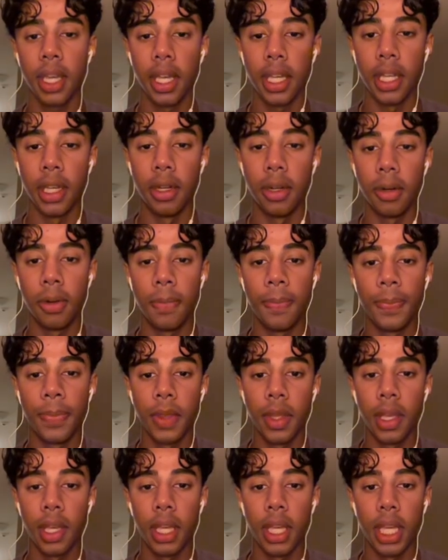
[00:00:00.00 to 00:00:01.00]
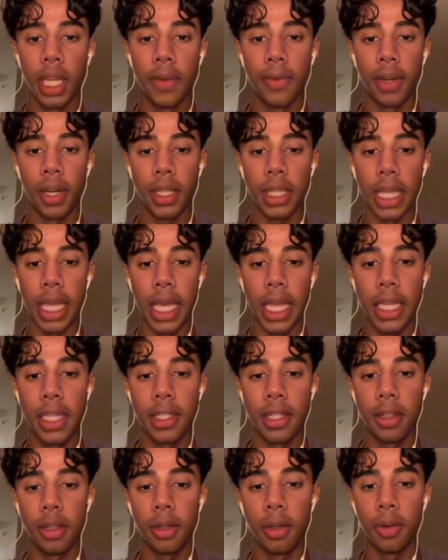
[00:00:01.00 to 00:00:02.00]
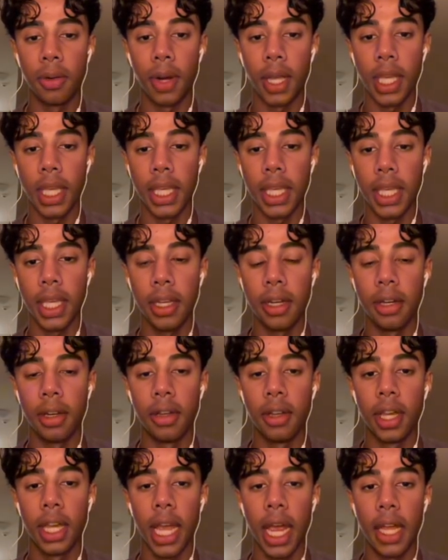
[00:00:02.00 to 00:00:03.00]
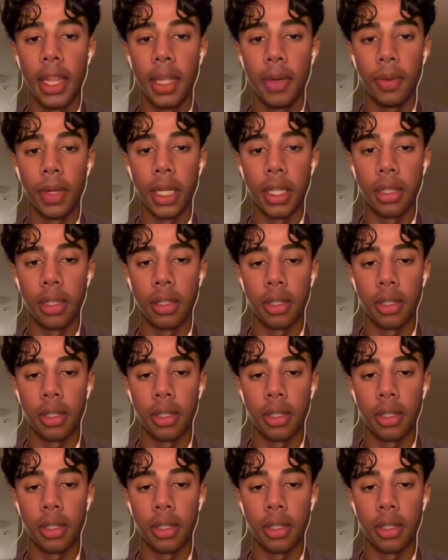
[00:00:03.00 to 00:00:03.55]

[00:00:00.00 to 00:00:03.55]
If you got the Asian low right here and then we